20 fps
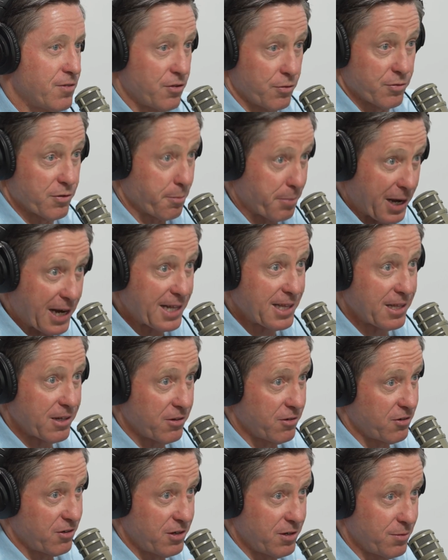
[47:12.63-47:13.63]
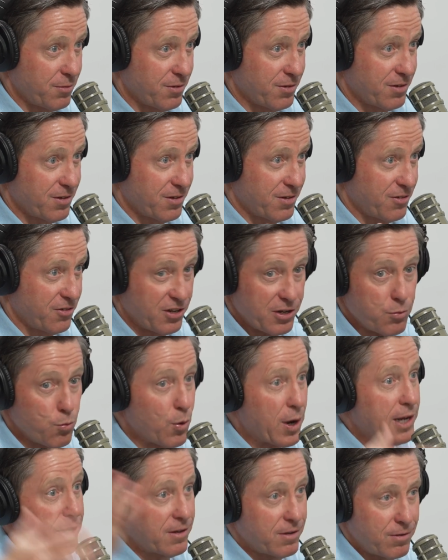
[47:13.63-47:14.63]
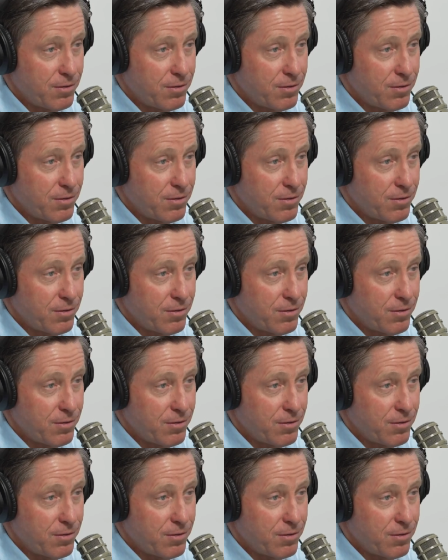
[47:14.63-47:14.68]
was a pilot, and she went